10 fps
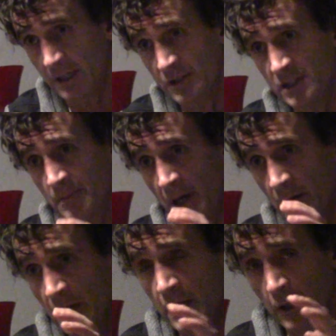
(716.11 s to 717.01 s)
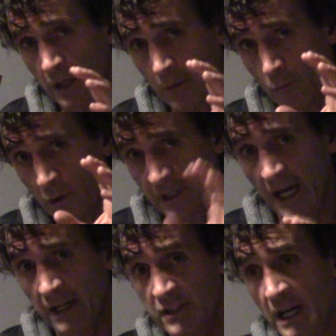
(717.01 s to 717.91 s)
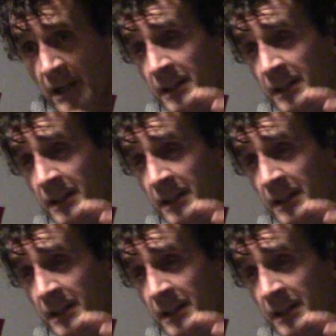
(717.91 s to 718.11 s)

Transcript: This is about, like, what that is, Alan,